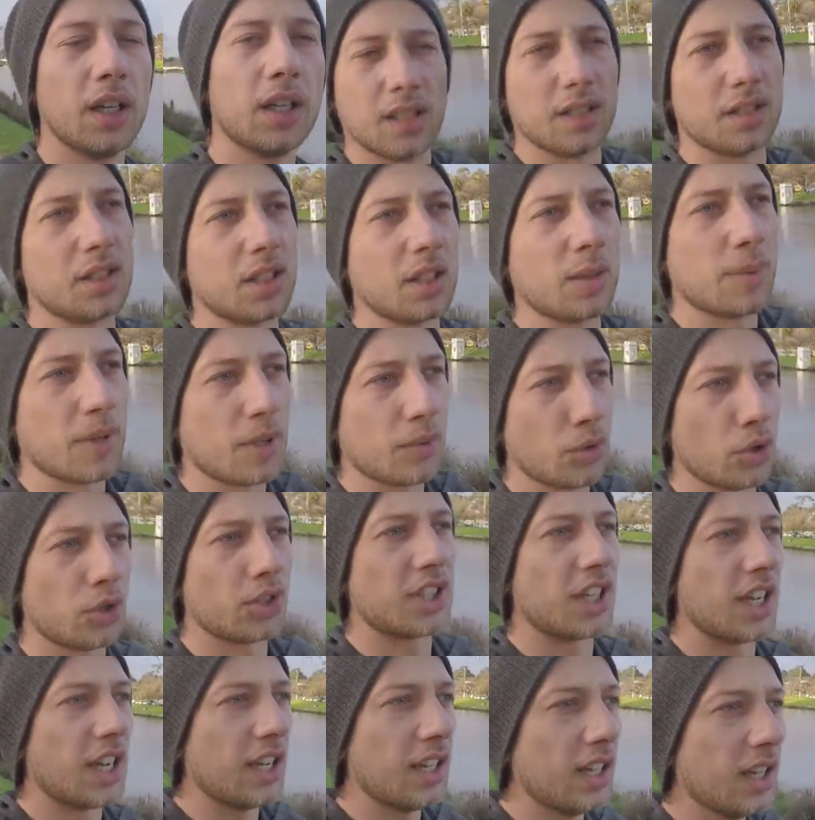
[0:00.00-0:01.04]
It's going to be
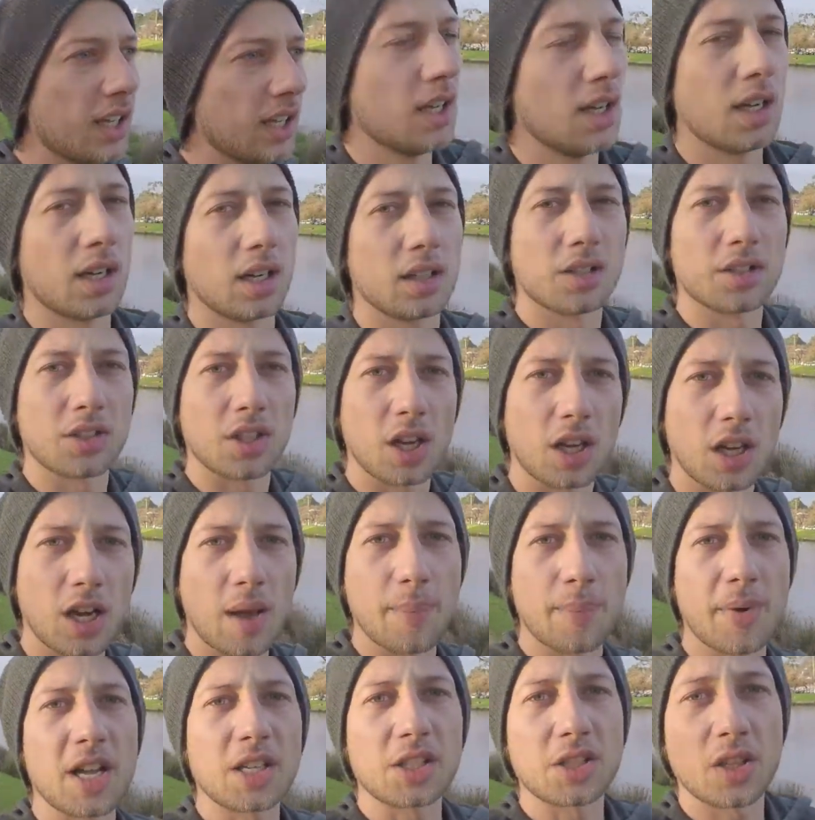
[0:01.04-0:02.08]
routine. I'm going to start
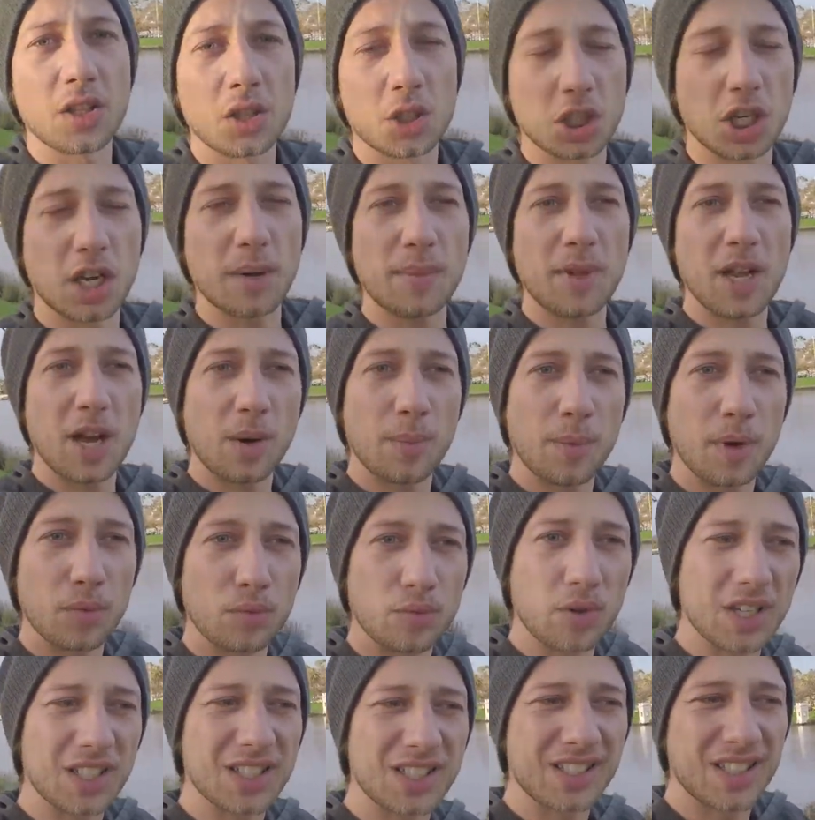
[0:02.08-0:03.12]
going back to the gym. Now my
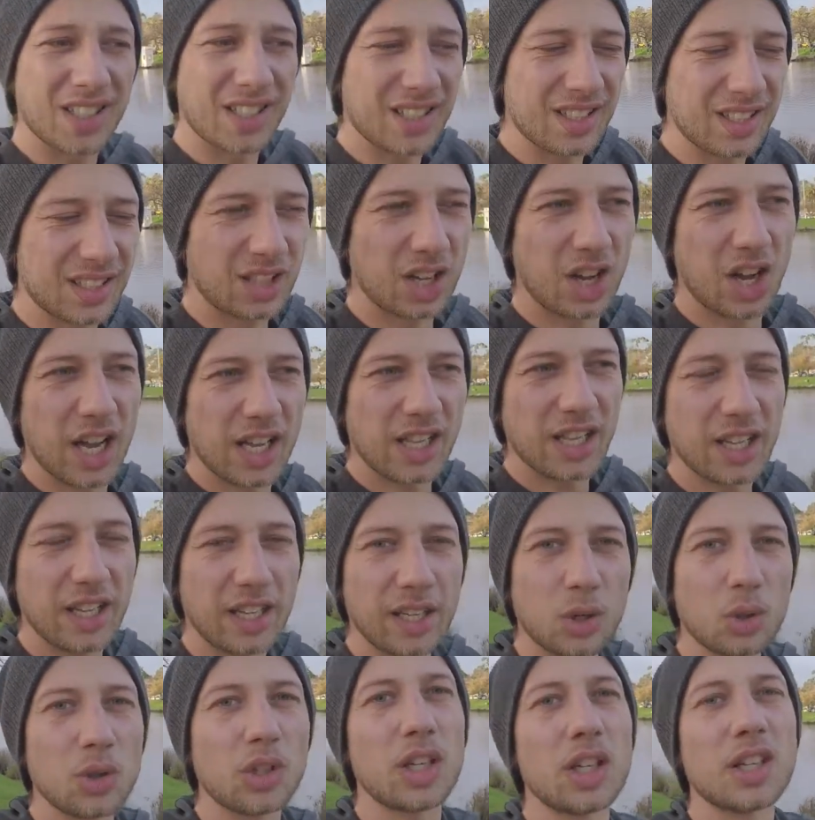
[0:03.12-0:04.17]
wrist is kind of
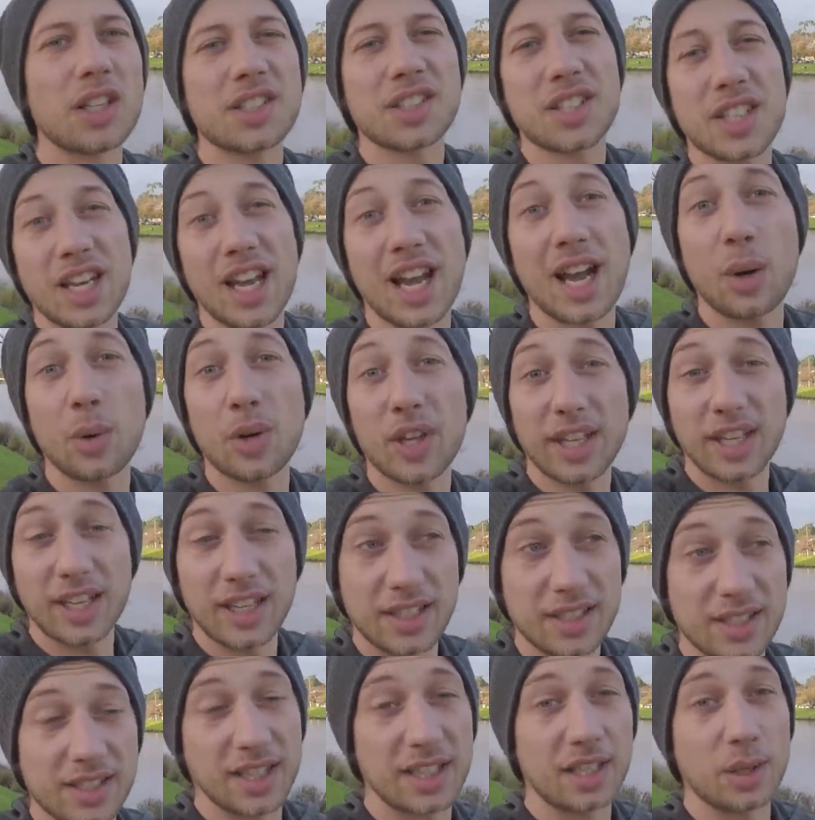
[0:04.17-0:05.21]
healed. I'm going to see how it
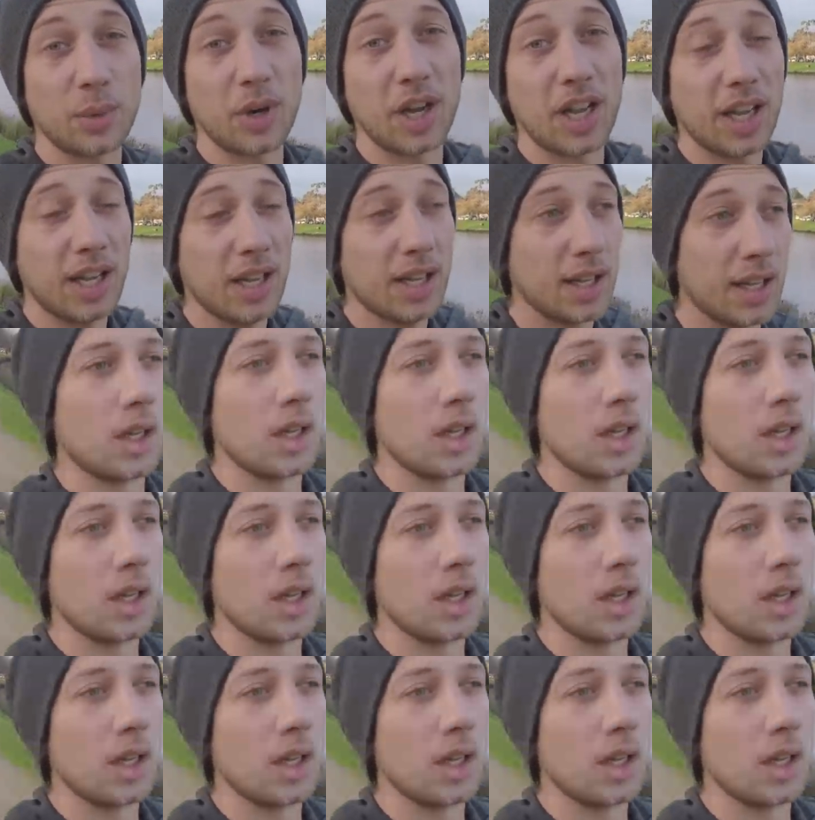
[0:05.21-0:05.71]
is anyway.